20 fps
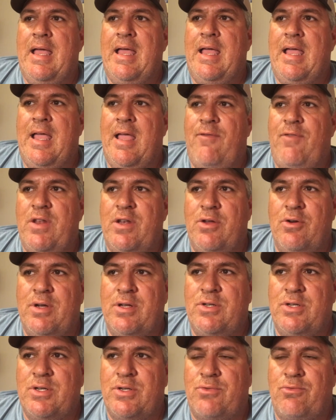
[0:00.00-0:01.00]
If you do
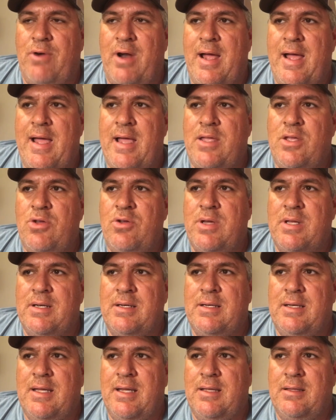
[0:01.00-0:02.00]
it just right, you can
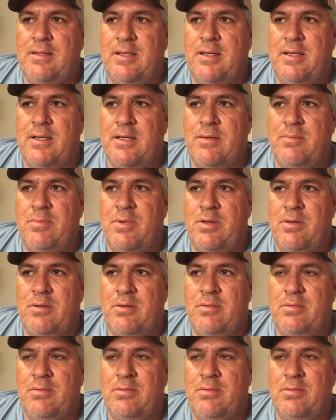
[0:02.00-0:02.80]
dig them,